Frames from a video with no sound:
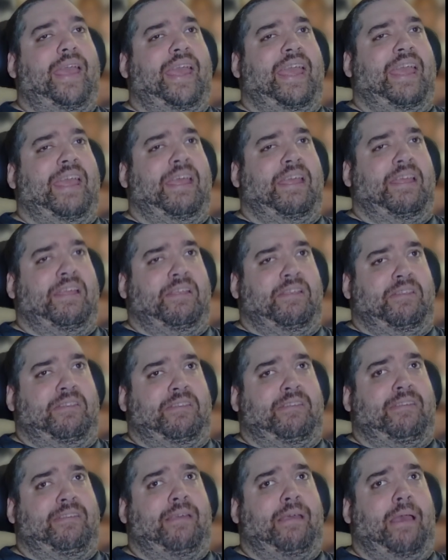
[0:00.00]

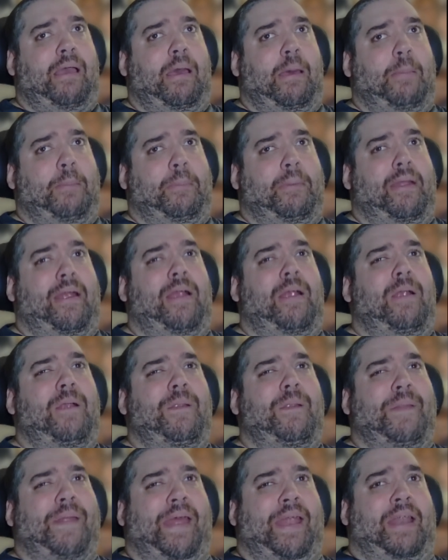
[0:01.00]
is a
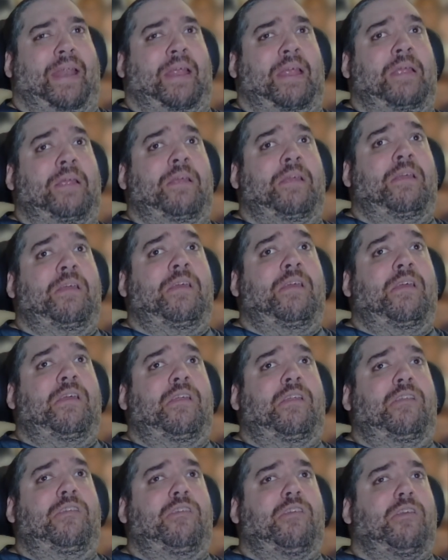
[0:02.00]
player that
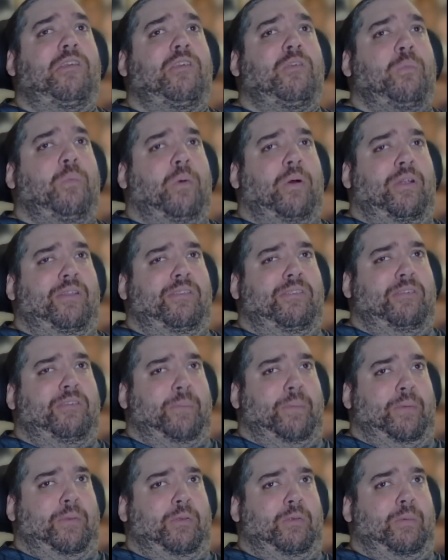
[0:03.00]
just wants
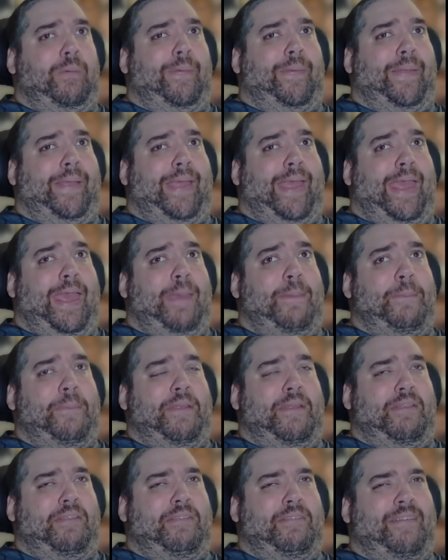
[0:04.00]
to enjoy the game
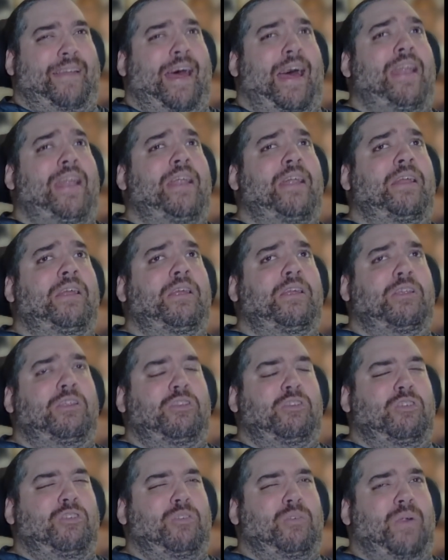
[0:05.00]
and is not
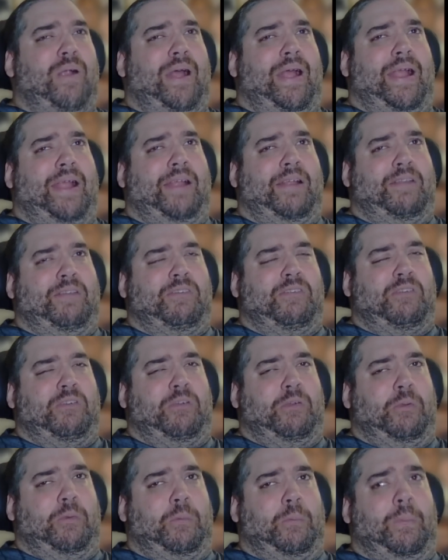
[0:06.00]
trying
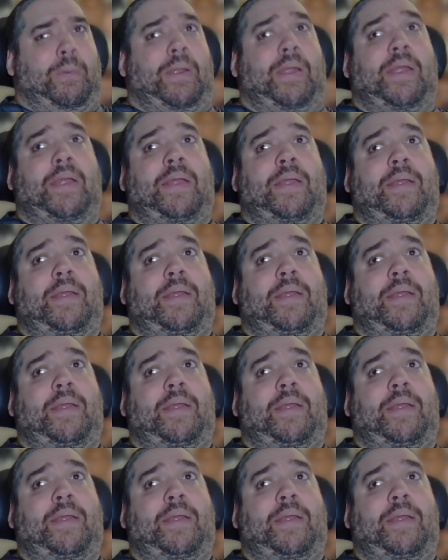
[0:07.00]
to